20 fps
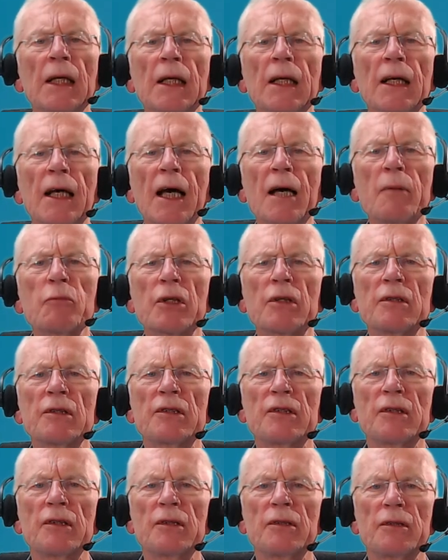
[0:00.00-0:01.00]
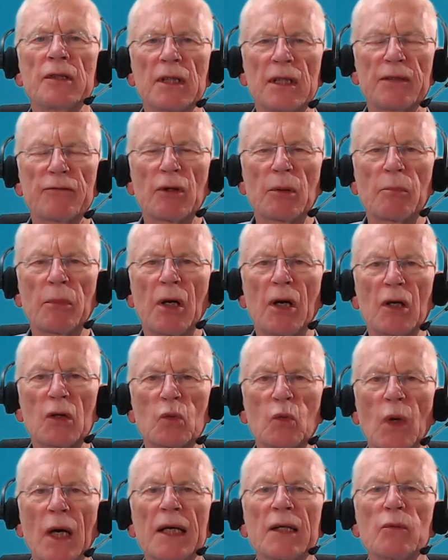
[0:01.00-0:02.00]
I'm going to deliver
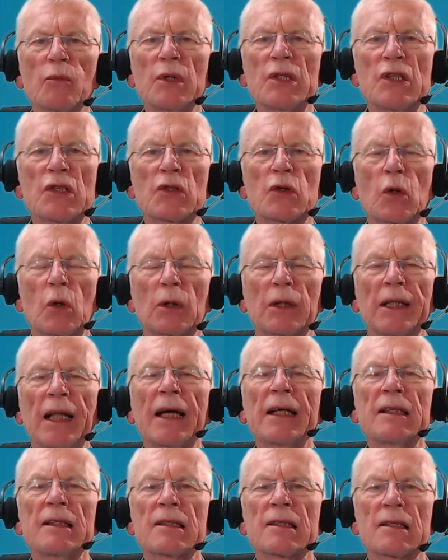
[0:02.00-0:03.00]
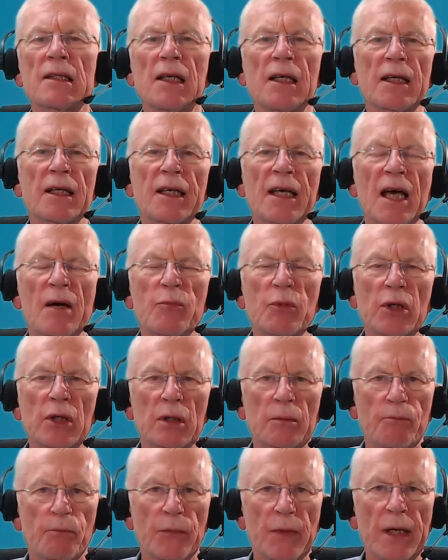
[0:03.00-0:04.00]
part one, which is called Lights,
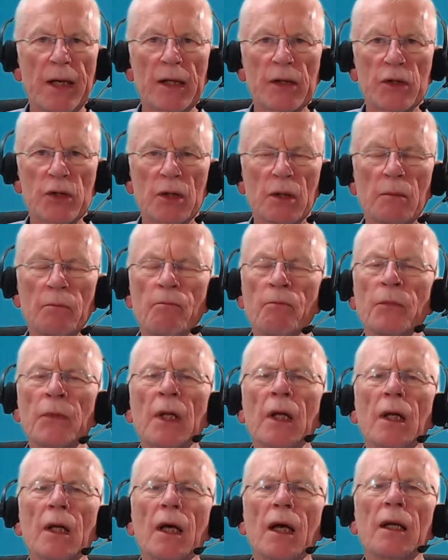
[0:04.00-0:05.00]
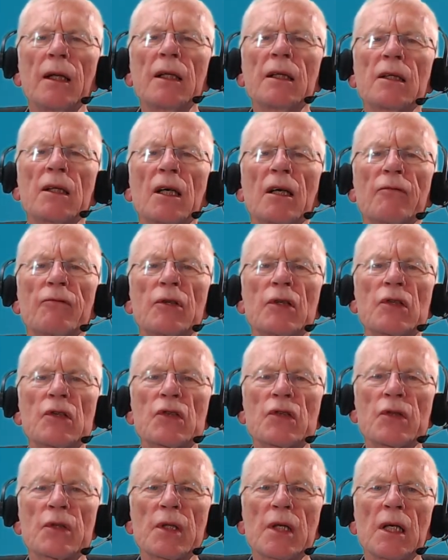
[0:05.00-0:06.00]
Camera, Action, and it
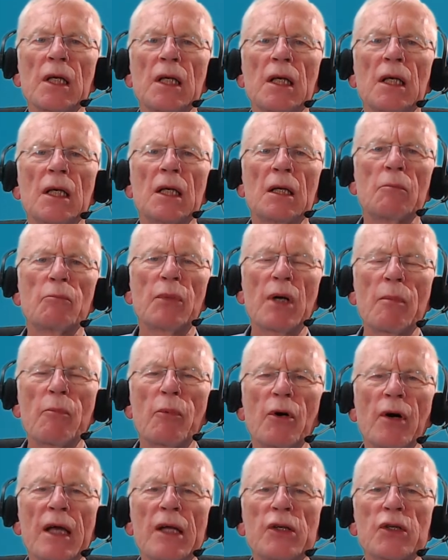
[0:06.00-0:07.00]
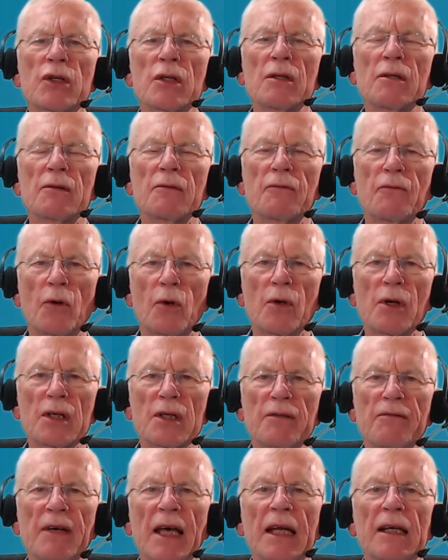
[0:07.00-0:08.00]
covers the preparation for
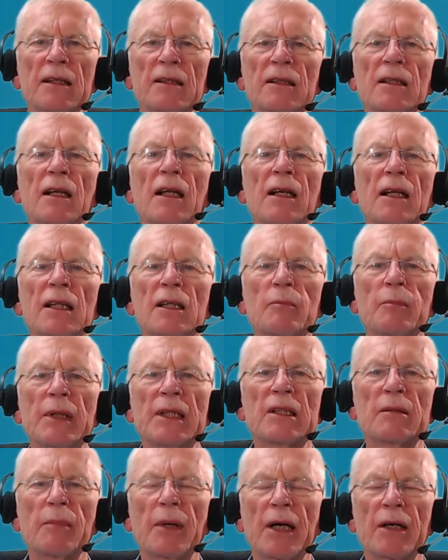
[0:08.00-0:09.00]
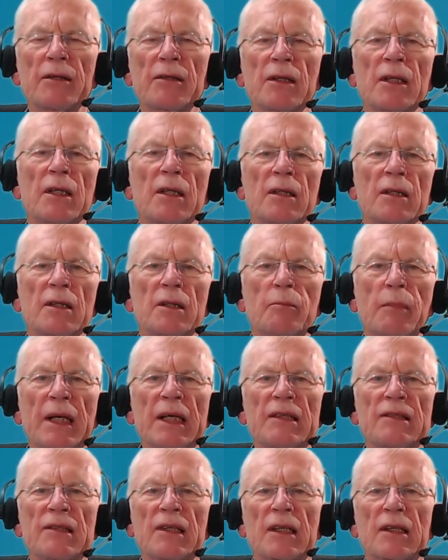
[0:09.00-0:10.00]
an event and a little bit about the
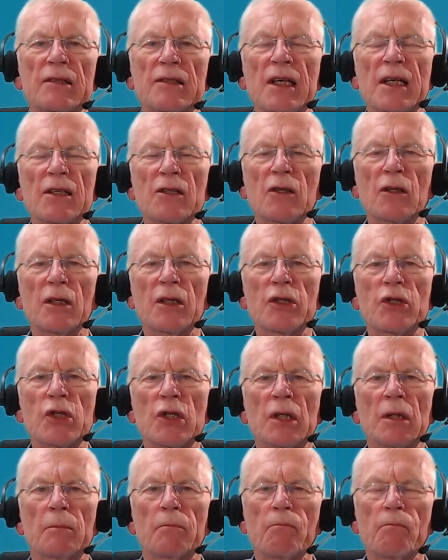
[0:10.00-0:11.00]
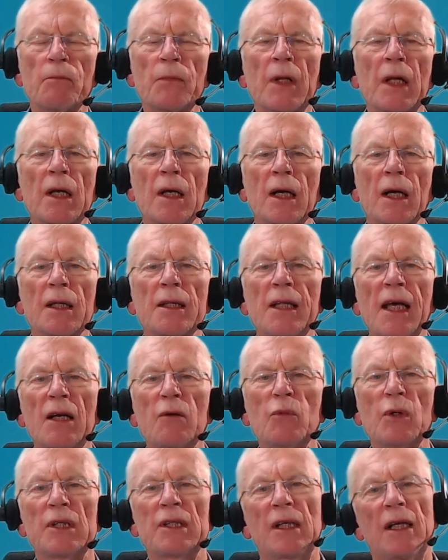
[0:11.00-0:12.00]
basic technology. And
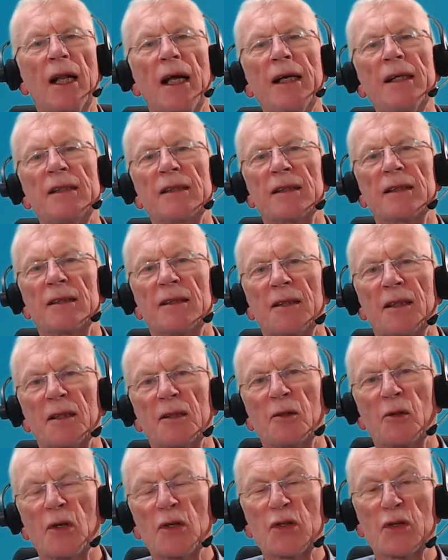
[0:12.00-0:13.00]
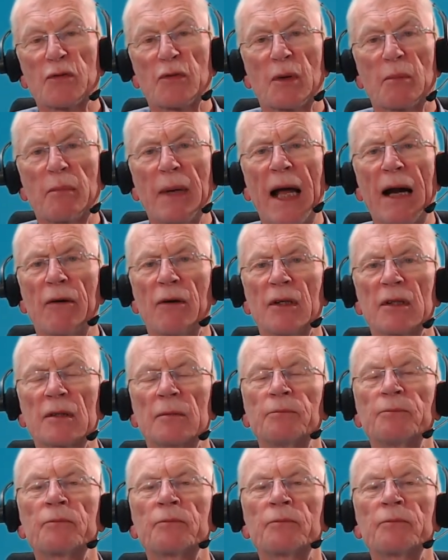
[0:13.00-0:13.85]
then we're delighted that Christopher Barrett